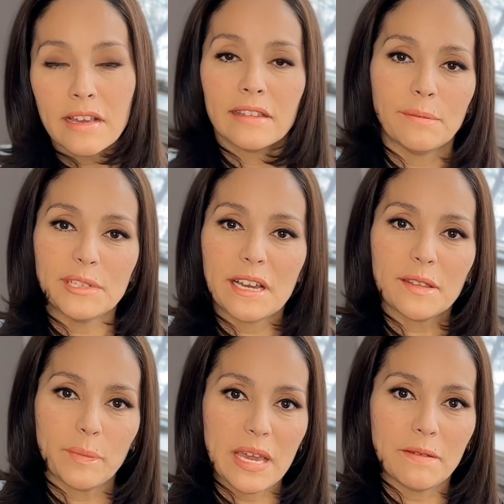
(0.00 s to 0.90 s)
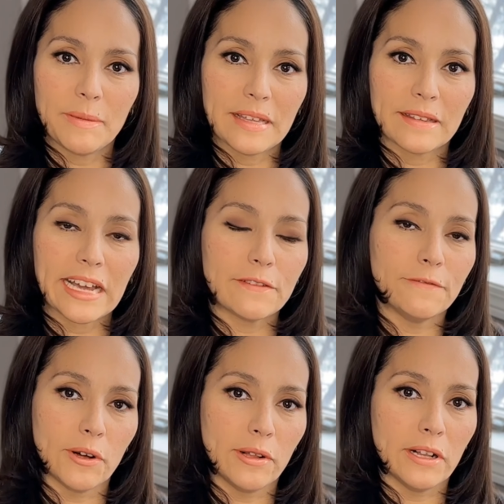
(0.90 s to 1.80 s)
Sometimes babies get
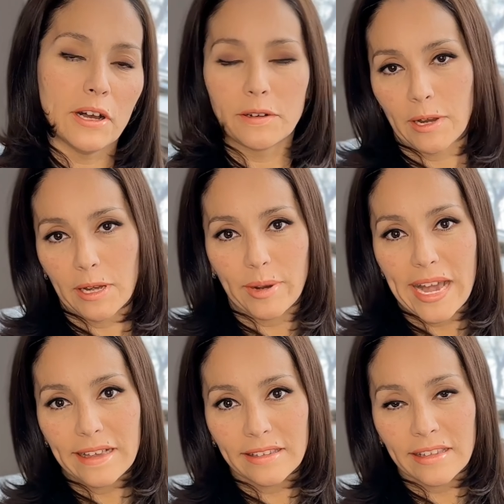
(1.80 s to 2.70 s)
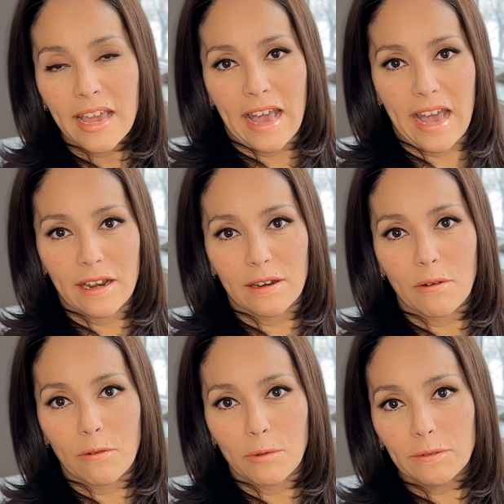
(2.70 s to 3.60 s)
full on one breast and
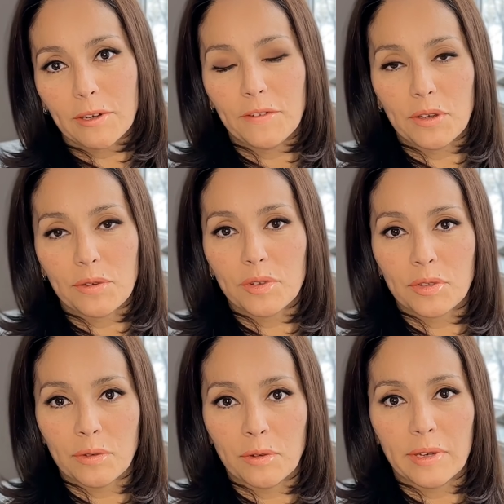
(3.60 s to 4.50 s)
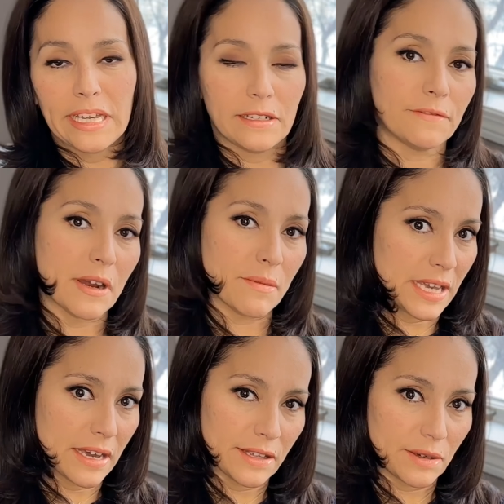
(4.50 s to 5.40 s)
will refuse to eat from the other